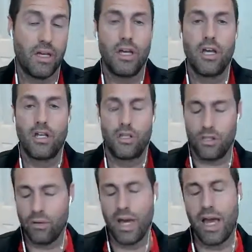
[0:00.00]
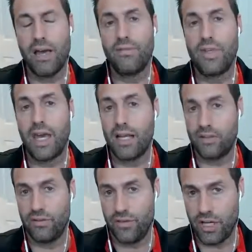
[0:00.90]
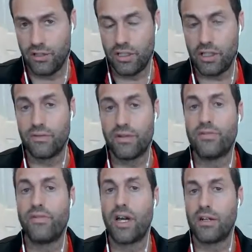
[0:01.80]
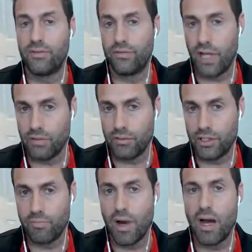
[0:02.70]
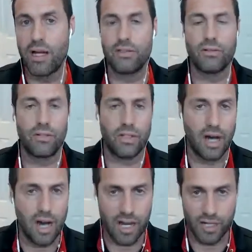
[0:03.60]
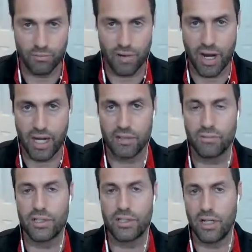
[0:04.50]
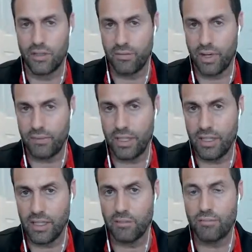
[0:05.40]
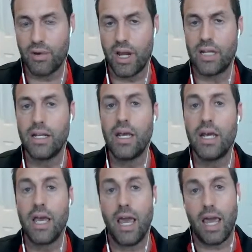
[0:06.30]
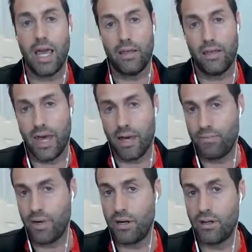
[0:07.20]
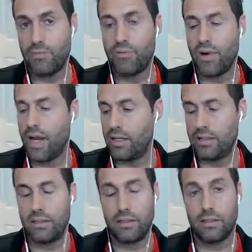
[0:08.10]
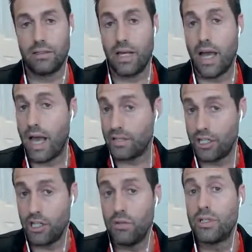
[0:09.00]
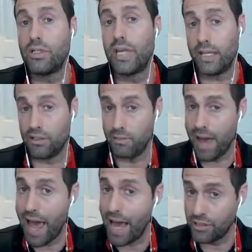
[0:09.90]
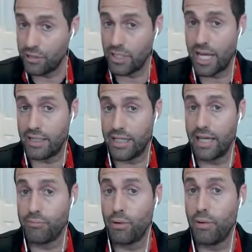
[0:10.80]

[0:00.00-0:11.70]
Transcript: So you have the activation of the fight or flight response, or the hindbrain, or what's called the reptilian brain, and that part of the brain is asking you to take some action at that point.